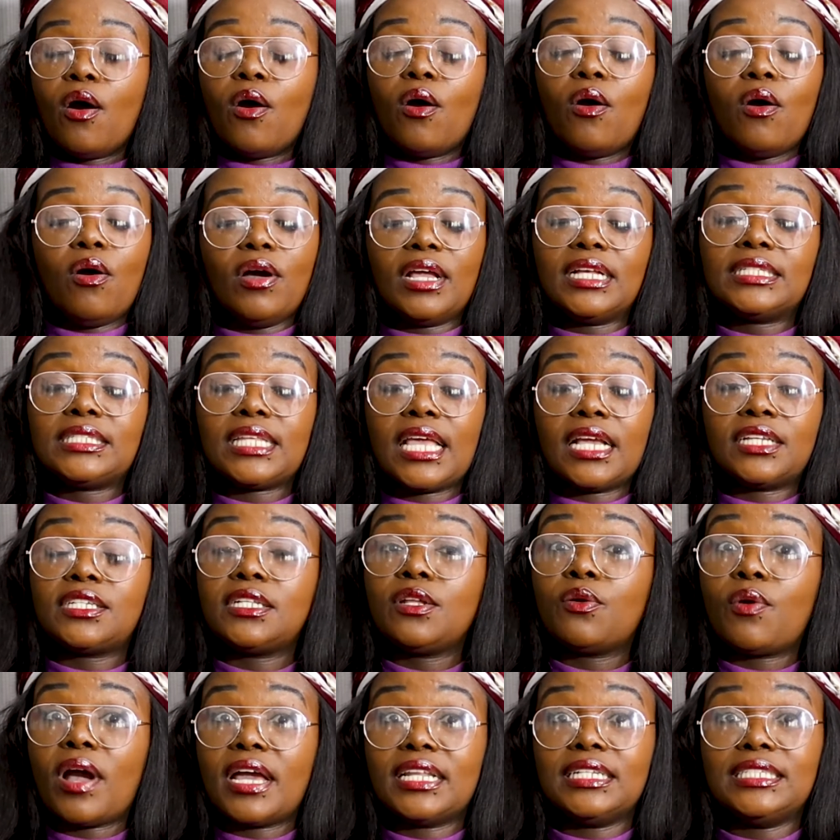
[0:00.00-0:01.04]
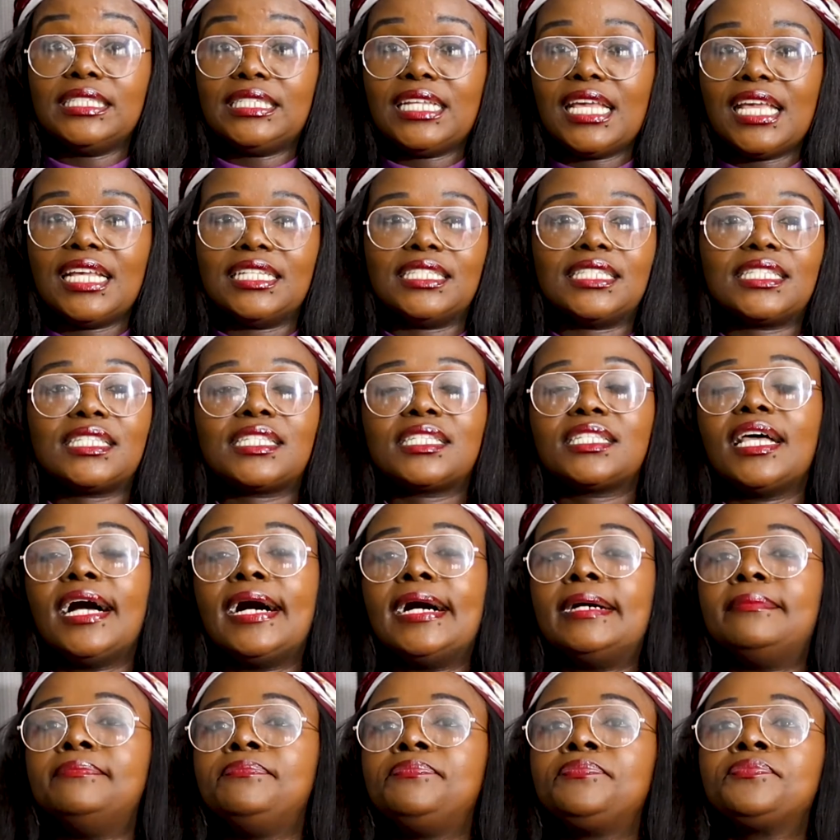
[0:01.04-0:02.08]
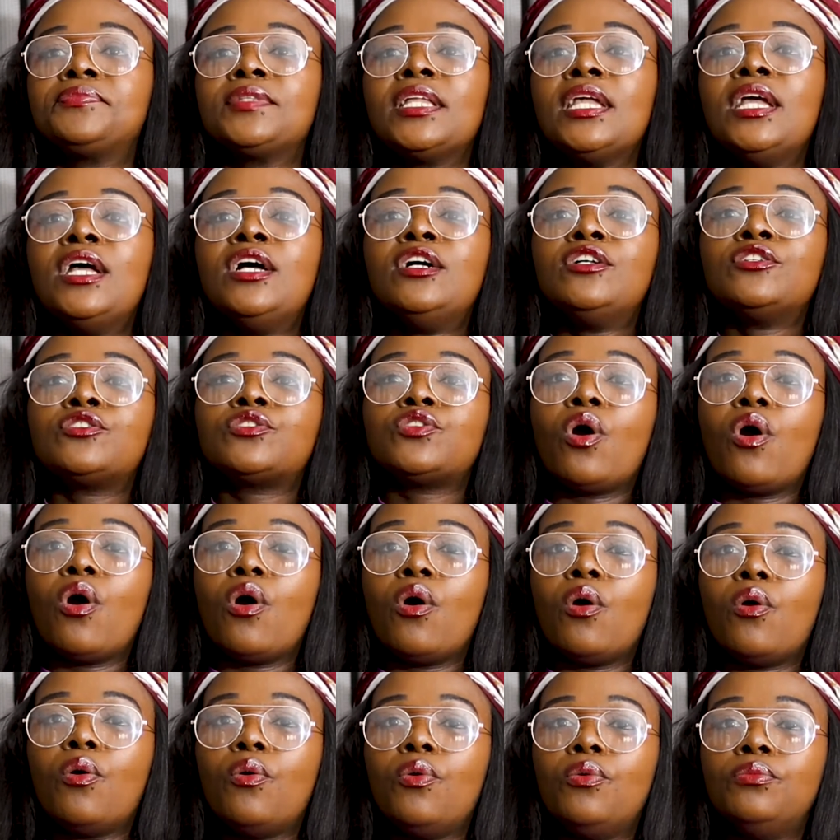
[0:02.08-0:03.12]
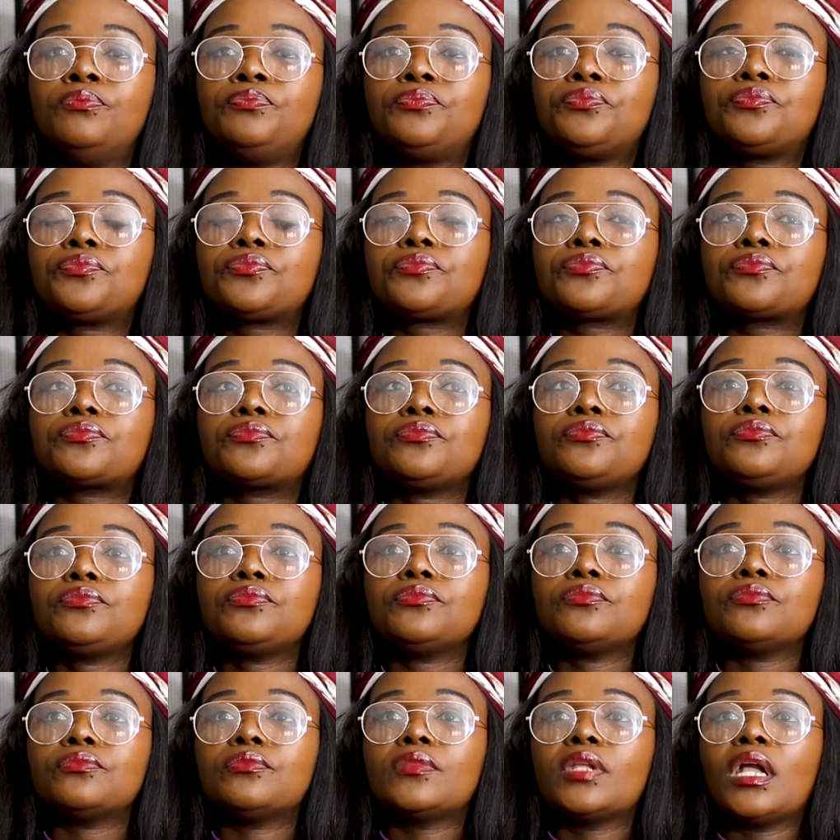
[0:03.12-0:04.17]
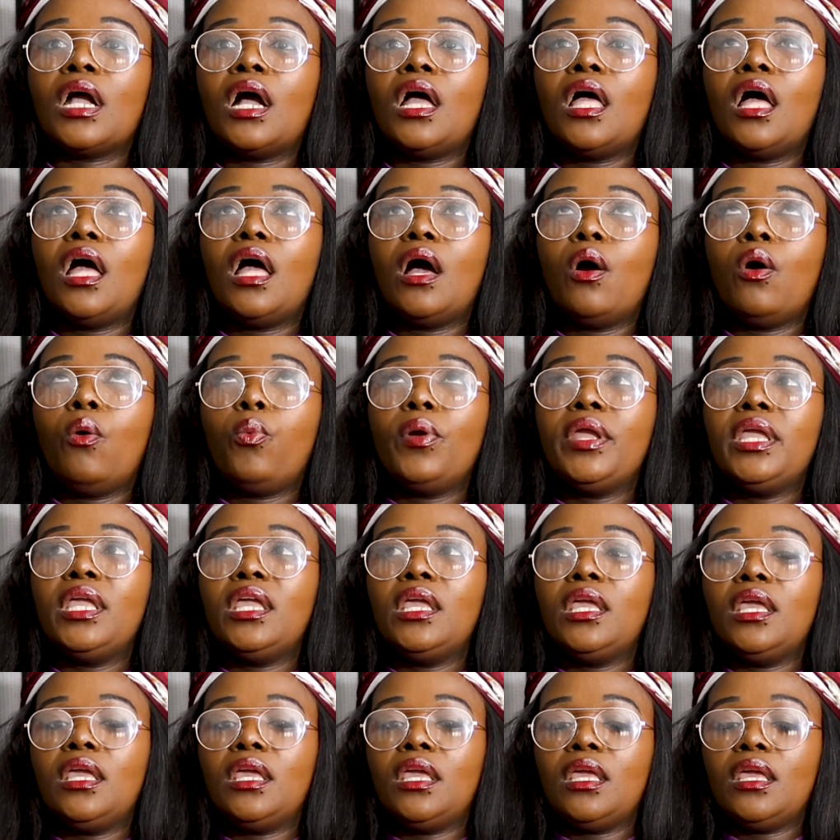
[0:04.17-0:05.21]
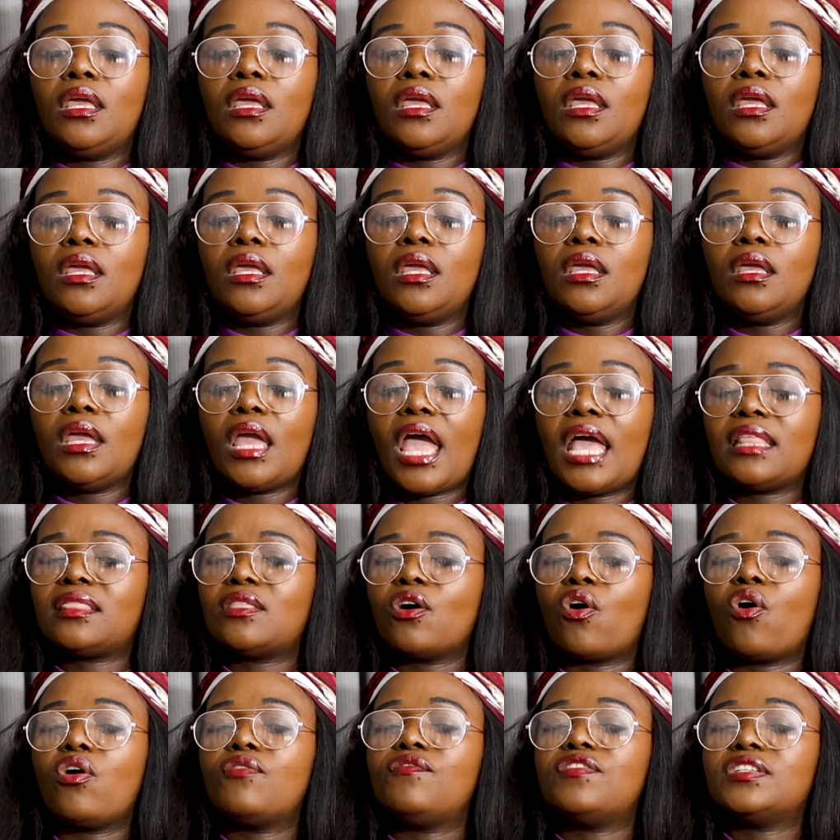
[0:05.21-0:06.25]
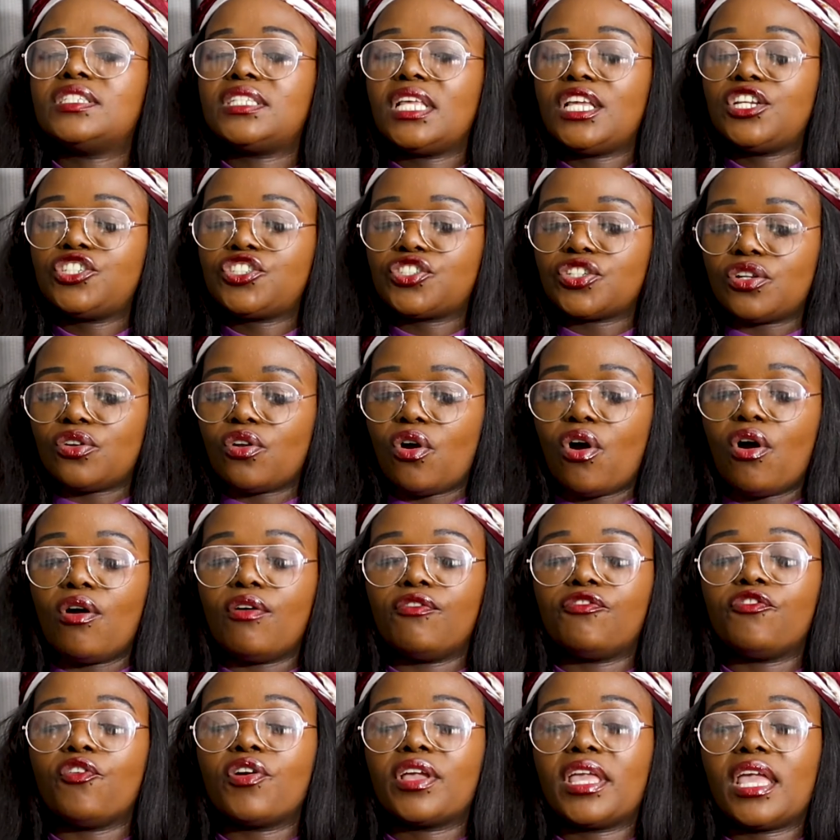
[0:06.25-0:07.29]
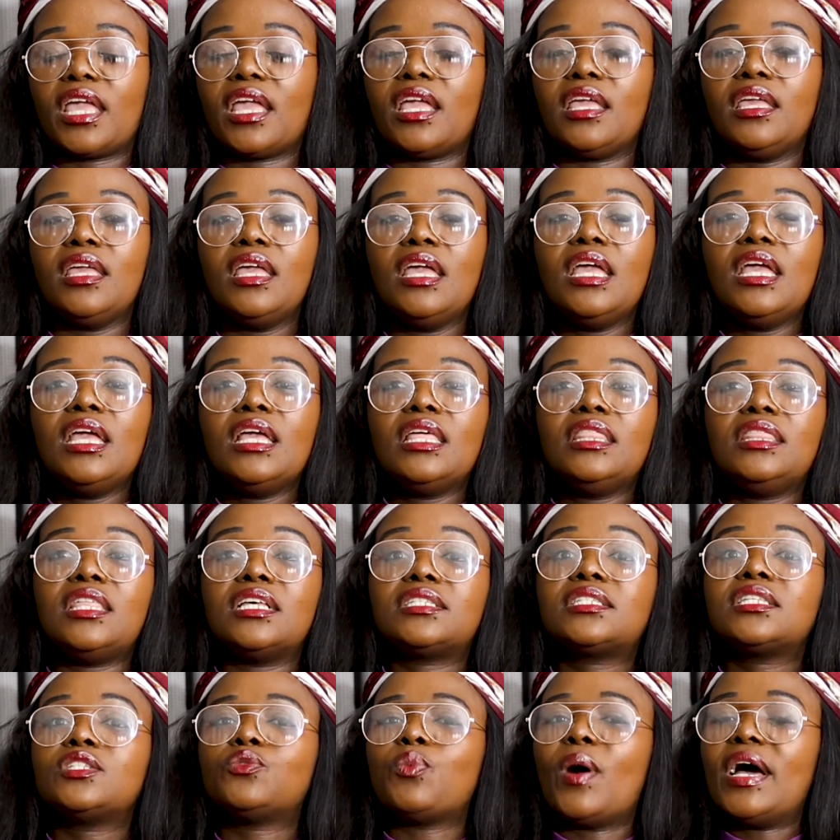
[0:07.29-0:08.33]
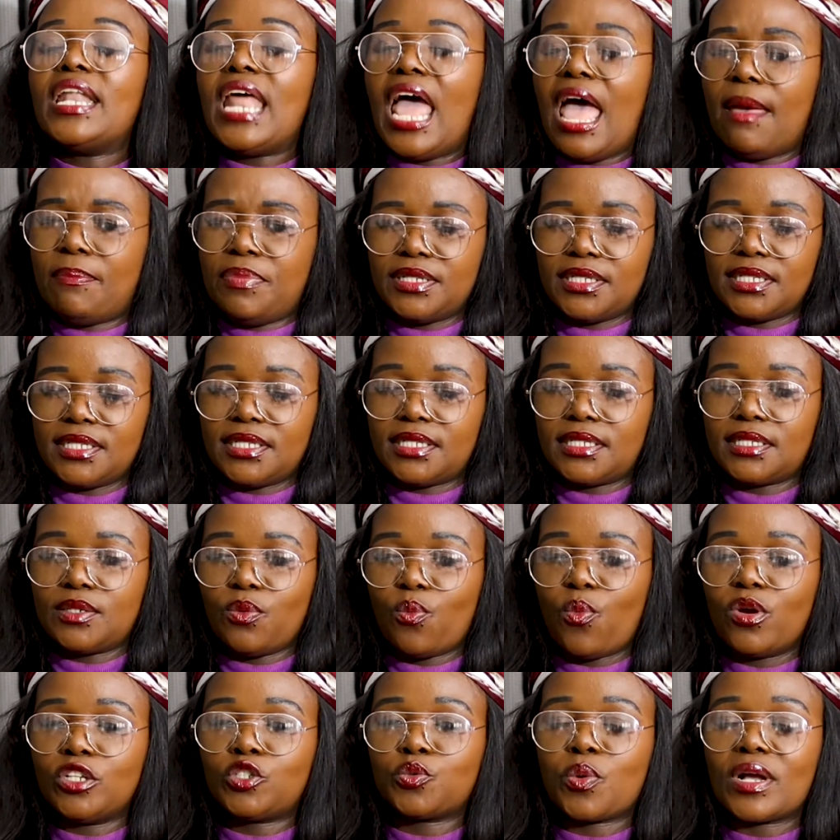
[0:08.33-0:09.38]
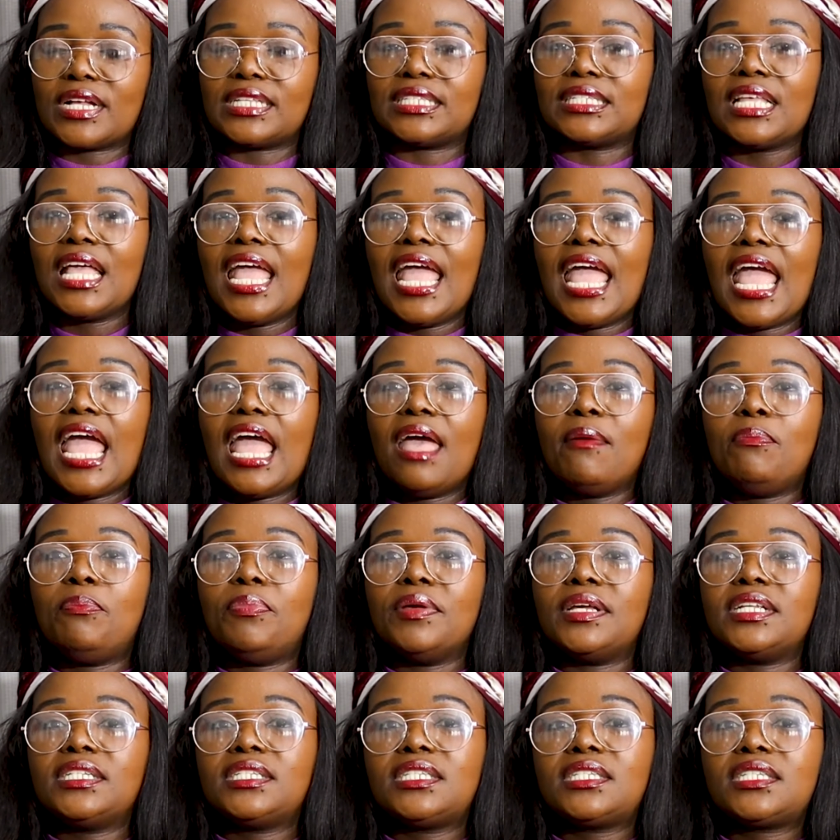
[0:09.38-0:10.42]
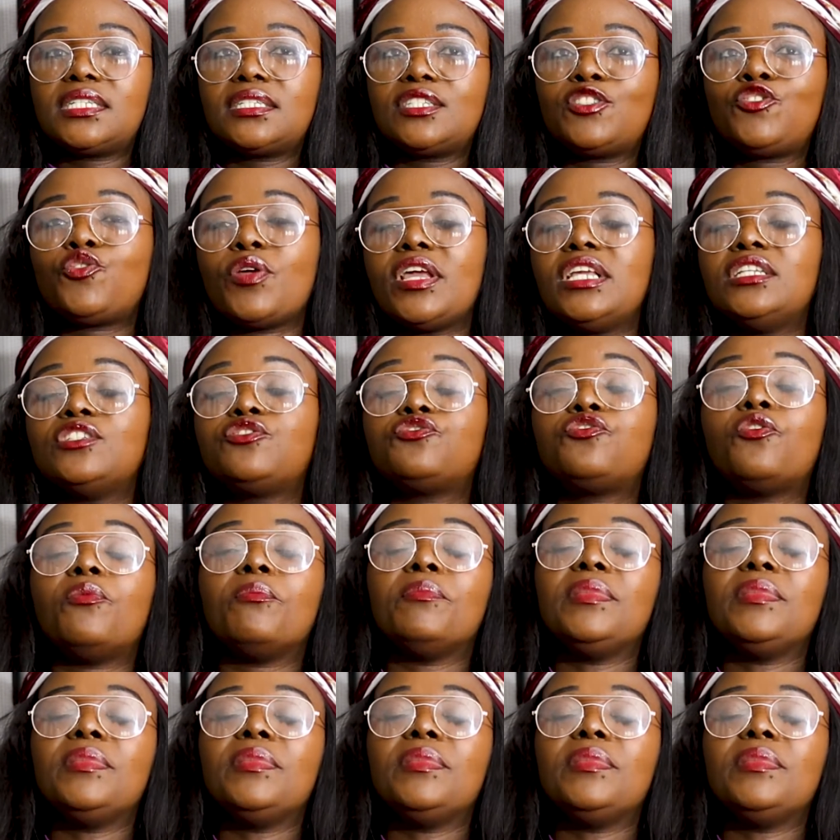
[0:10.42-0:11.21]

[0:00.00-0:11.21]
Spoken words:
Oh, it's actually quite intense. So we had the conversation of, okay, this is what happened, which was a bit strange for